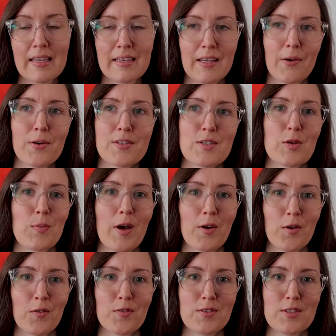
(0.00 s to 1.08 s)
Now it's just a
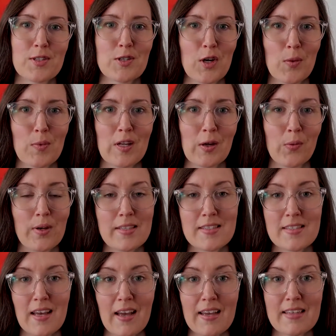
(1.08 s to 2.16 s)
matter of determining what
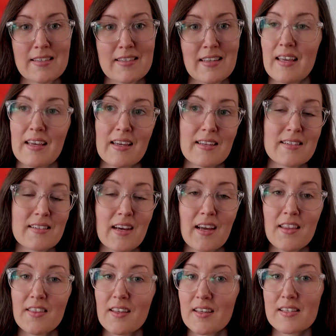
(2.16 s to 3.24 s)
size. And
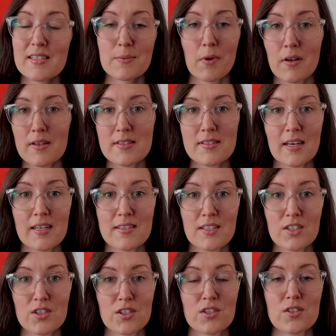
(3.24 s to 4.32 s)
I think a small
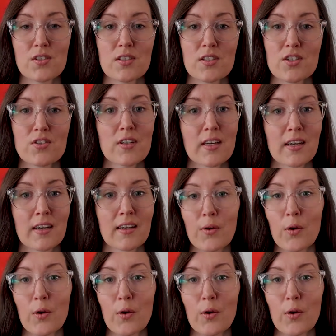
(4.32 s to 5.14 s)
sizing should do the trick.